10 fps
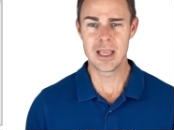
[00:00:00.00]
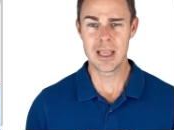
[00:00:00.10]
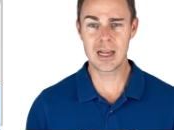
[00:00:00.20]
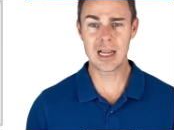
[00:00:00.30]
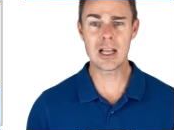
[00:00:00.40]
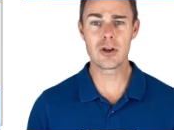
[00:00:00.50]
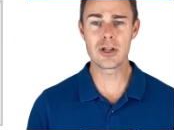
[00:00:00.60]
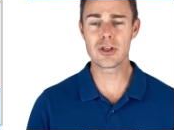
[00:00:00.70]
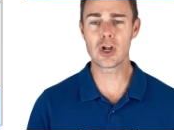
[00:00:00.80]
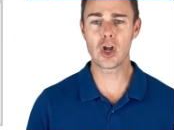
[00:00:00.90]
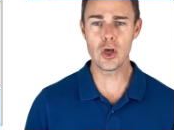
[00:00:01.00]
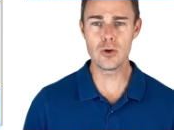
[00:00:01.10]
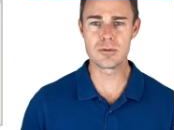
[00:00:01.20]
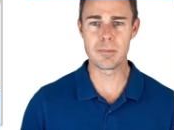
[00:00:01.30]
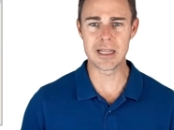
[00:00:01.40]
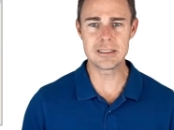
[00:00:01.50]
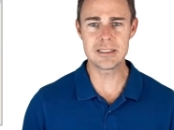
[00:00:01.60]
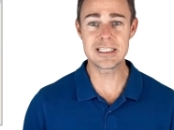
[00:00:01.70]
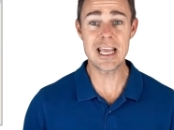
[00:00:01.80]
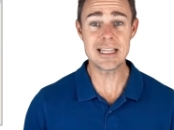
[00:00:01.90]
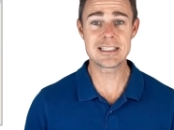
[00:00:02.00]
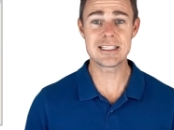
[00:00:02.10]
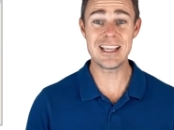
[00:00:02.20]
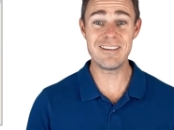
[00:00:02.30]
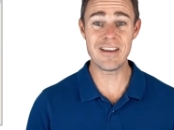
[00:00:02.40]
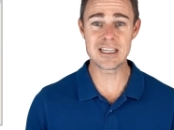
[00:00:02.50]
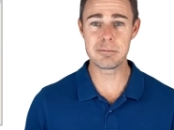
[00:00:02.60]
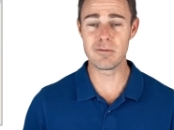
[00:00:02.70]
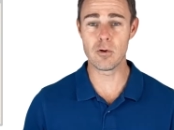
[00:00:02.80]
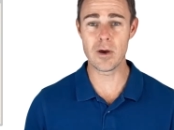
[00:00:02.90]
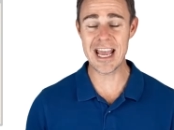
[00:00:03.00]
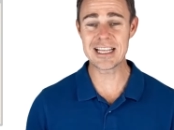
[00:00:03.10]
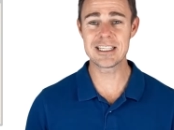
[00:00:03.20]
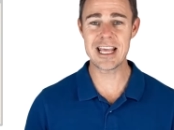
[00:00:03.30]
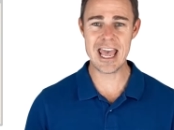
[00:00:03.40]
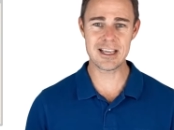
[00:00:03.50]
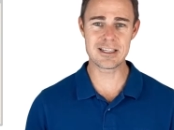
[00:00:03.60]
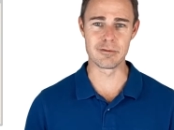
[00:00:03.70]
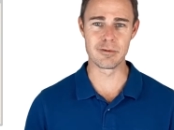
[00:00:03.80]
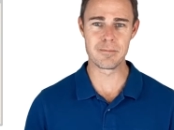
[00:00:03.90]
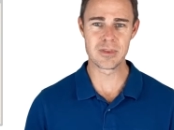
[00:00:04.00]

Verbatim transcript: A click on the close button sets event before exit active,